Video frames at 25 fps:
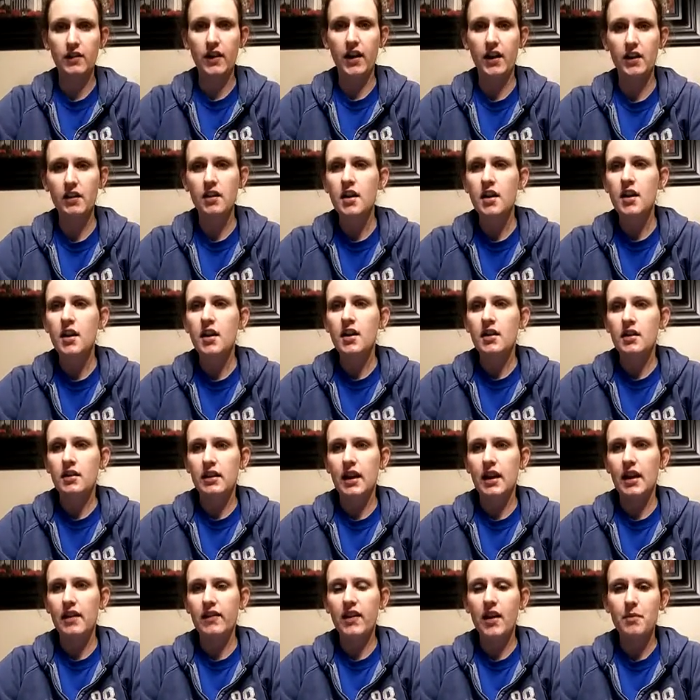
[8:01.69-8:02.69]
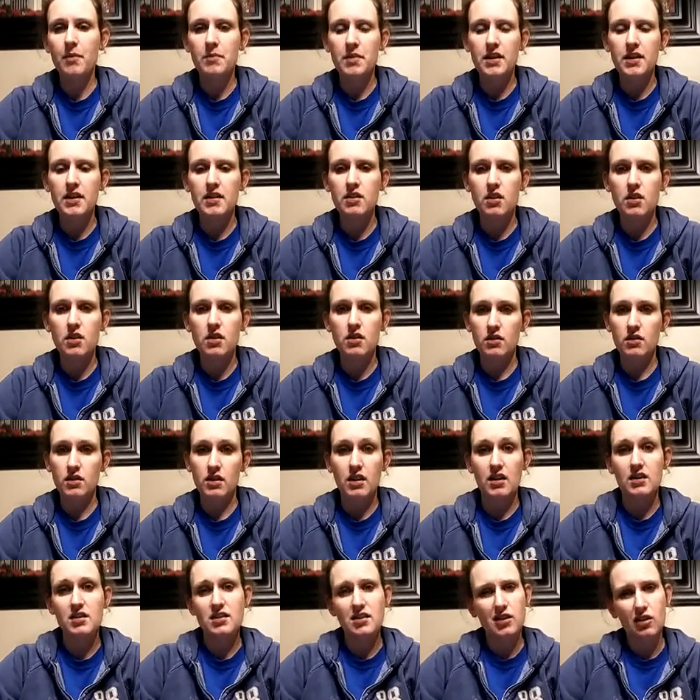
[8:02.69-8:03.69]
line.
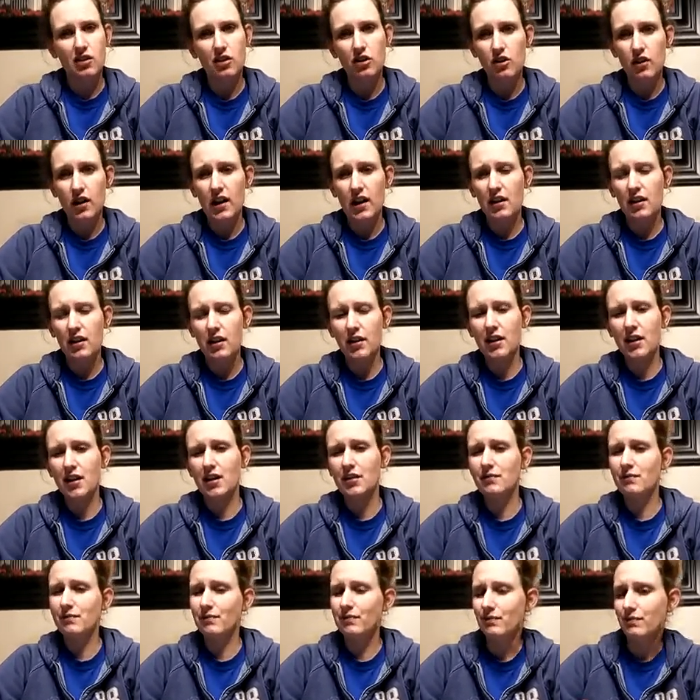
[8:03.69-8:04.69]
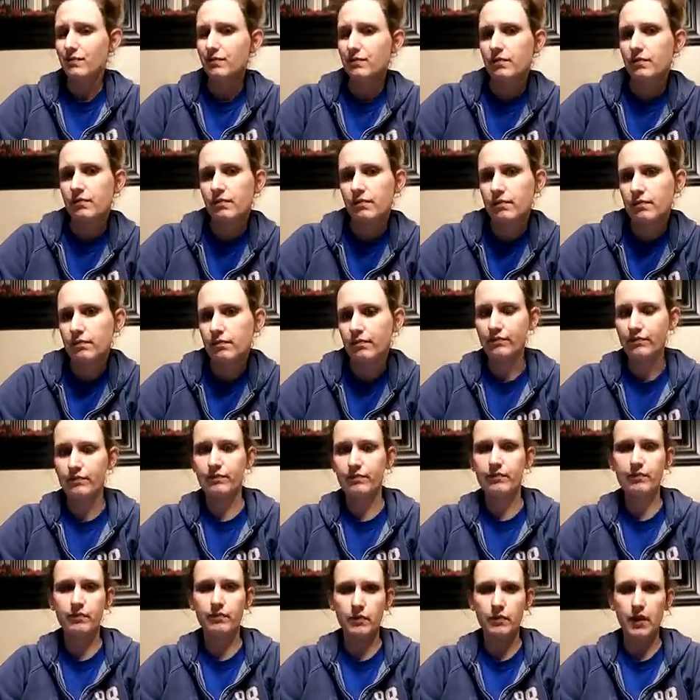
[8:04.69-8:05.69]
Is there a gray area?
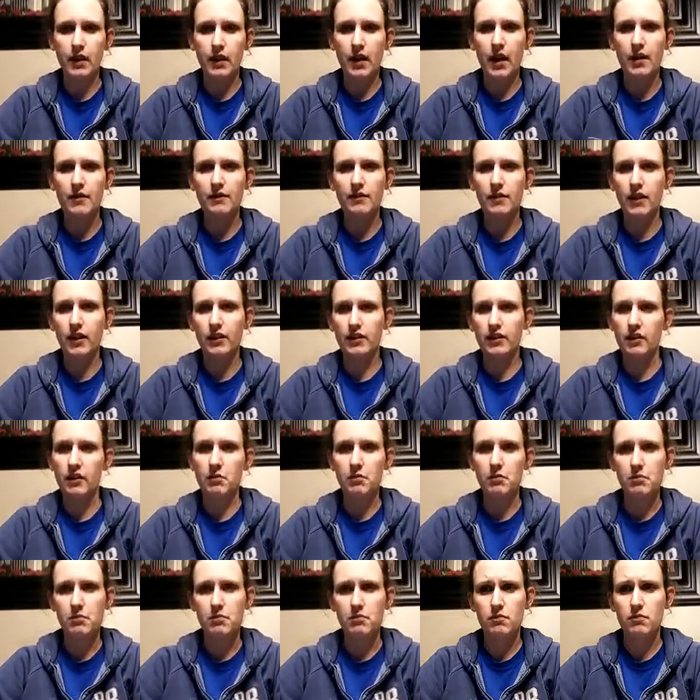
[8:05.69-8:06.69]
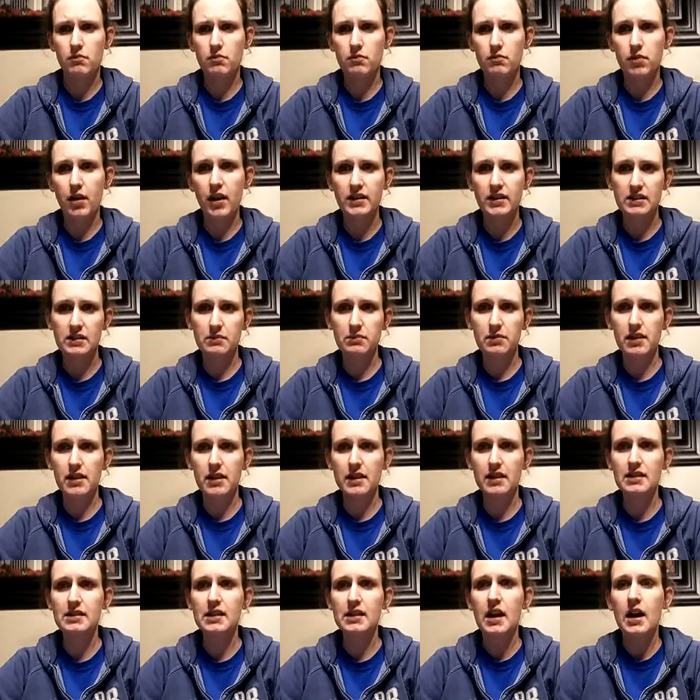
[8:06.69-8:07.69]
I feel like there possibly
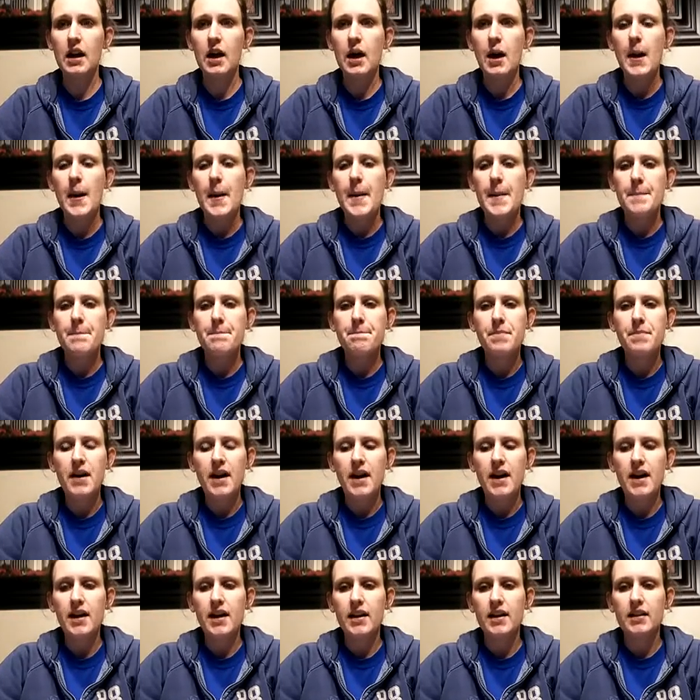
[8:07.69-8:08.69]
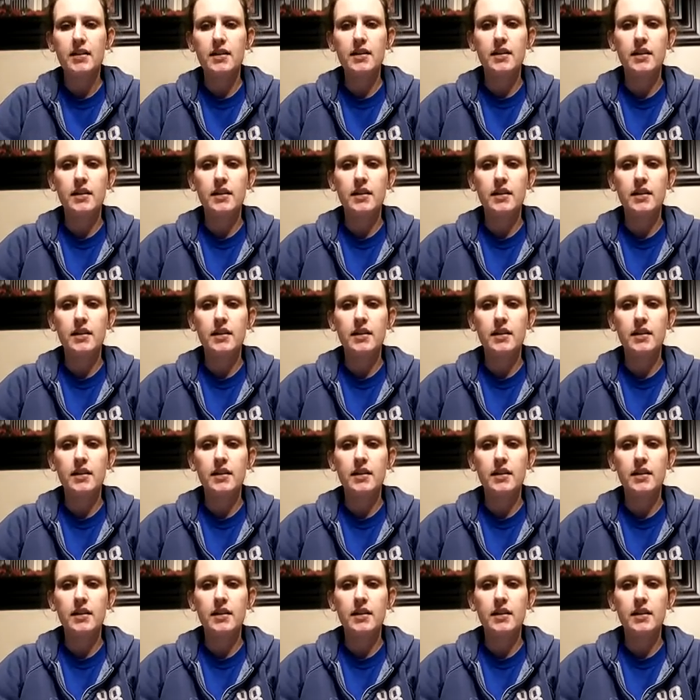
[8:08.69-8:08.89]
is. But